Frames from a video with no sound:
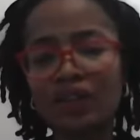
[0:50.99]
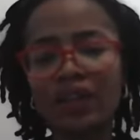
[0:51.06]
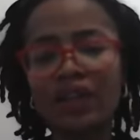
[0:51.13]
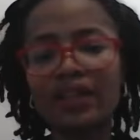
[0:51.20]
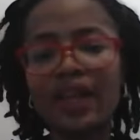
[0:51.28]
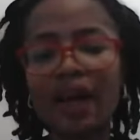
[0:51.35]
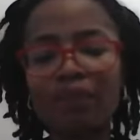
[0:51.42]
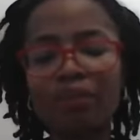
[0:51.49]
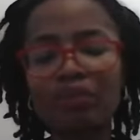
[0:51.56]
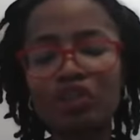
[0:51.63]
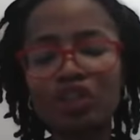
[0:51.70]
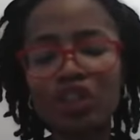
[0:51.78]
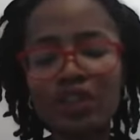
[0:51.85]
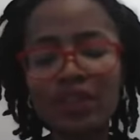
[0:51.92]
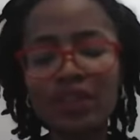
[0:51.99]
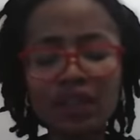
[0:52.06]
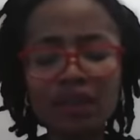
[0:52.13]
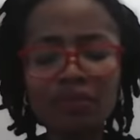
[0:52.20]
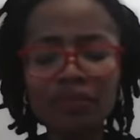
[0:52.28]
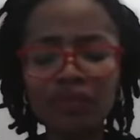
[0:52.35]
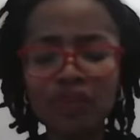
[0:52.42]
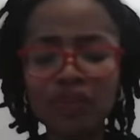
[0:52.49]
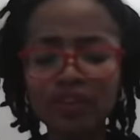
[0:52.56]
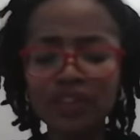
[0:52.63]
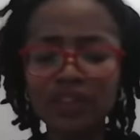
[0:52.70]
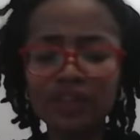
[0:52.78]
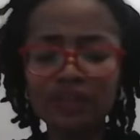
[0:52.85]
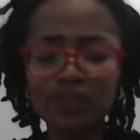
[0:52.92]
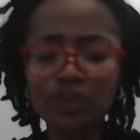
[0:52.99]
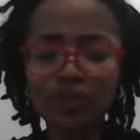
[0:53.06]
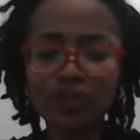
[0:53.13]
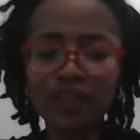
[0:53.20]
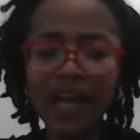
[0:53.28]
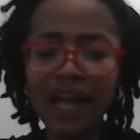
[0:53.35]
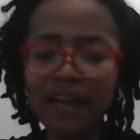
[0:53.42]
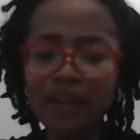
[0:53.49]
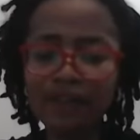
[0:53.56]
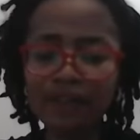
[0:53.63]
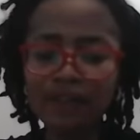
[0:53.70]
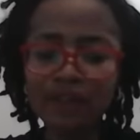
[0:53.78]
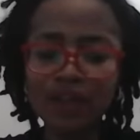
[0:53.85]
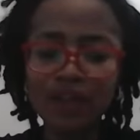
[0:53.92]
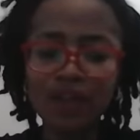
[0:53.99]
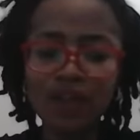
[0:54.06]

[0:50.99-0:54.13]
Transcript: Let's appreciate Him for the gift of life.